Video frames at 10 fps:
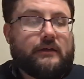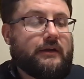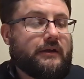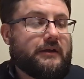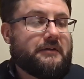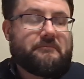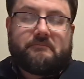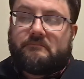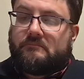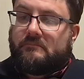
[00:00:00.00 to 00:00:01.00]

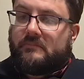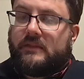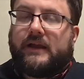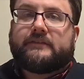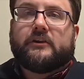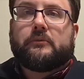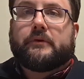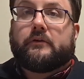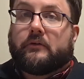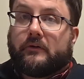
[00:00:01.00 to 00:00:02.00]
Nice
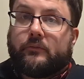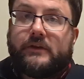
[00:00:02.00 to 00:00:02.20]
open chord,